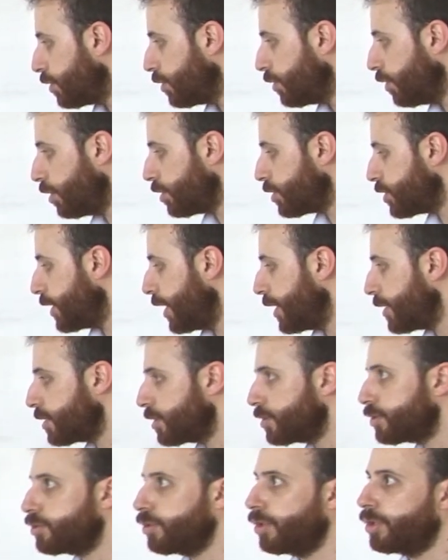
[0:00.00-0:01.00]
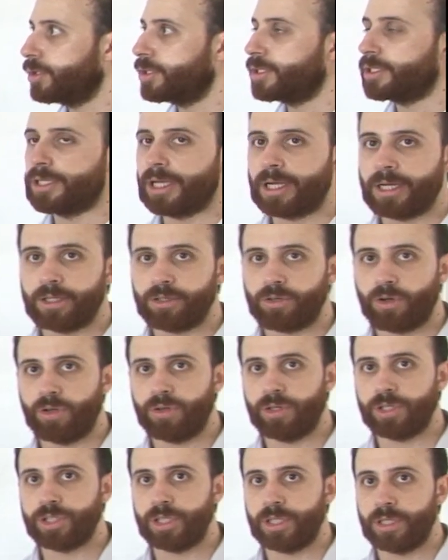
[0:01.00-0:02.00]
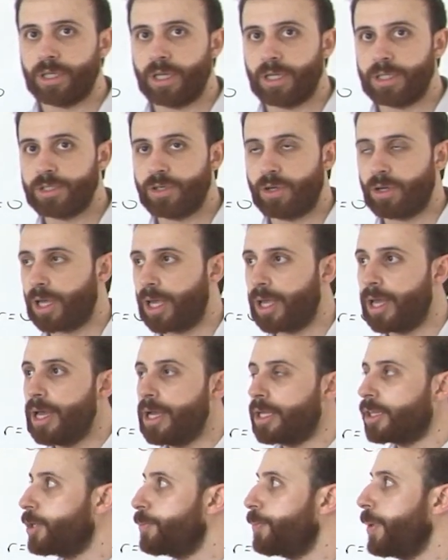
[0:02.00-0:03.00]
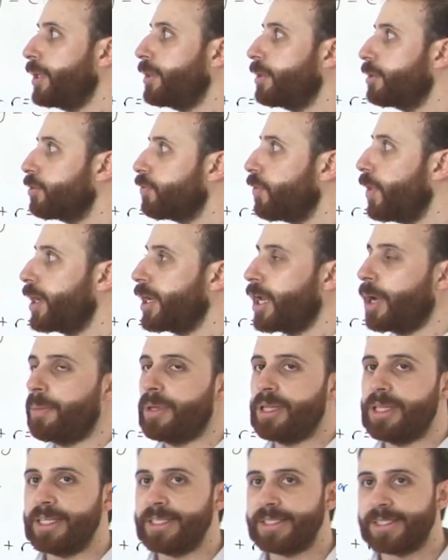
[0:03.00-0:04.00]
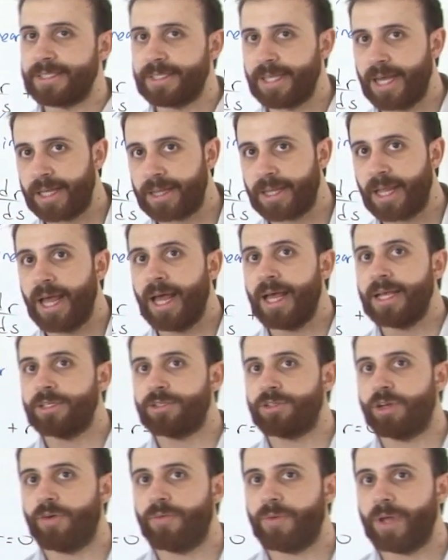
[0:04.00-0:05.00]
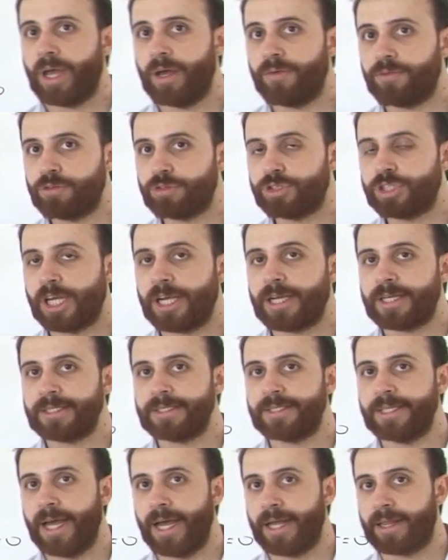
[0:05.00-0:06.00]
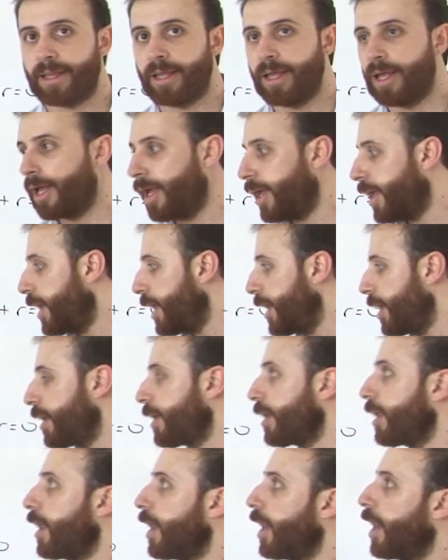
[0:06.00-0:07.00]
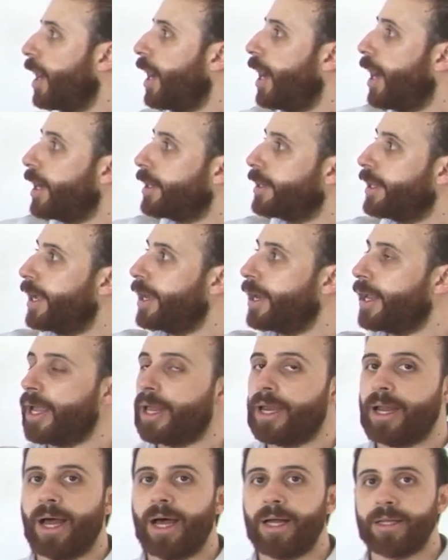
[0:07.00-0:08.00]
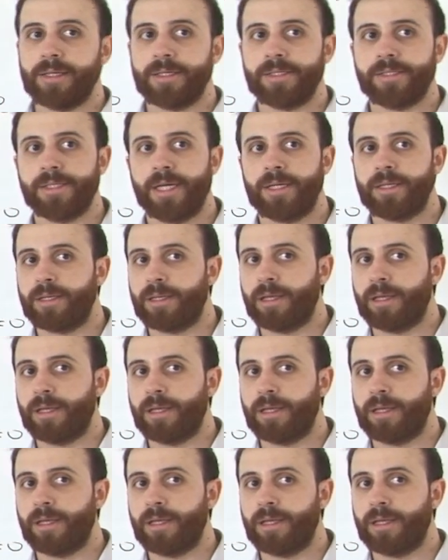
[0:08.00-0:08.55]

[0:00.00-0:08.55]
Not z, so the second condition is okay. Dependent variable is z, so we have to check z. Here, are there any other z?